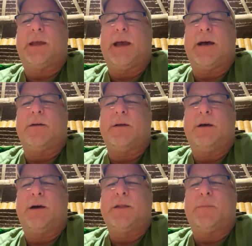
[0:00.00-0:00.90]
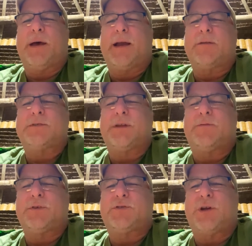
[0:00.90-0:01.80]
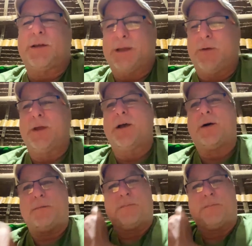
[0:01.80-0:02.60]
cal on the back of Sinful's truck. There we go.